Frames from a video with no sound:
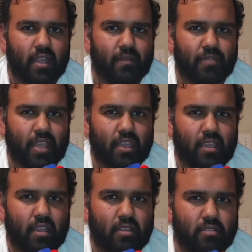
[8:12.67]

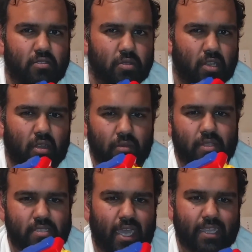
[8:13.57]
they do their own
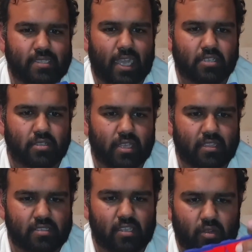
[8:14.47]
designs actually, and
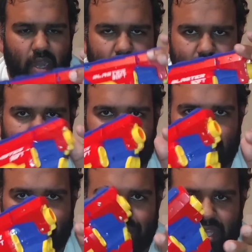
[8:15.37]
this is a great
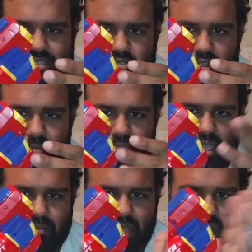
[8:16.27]
example of Blaze-Storm
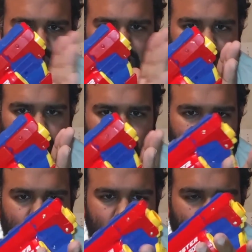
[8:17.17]
being really good
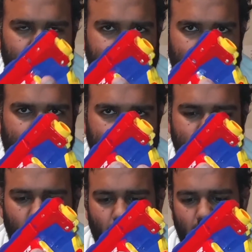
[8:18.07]
with the shell design and
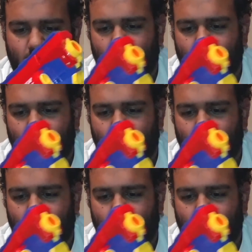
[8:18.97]
so on.